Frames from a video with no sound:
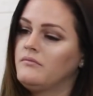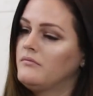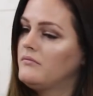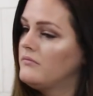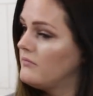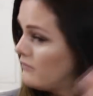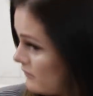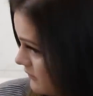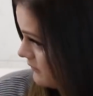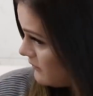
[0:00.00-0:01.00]

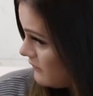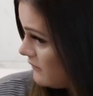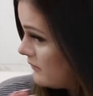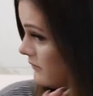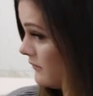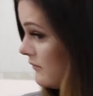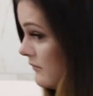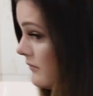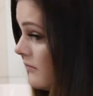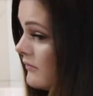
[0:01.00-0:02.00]

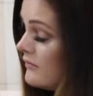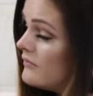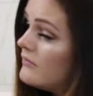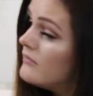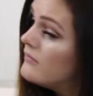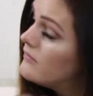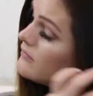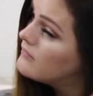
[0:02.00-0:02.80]
(not speaking)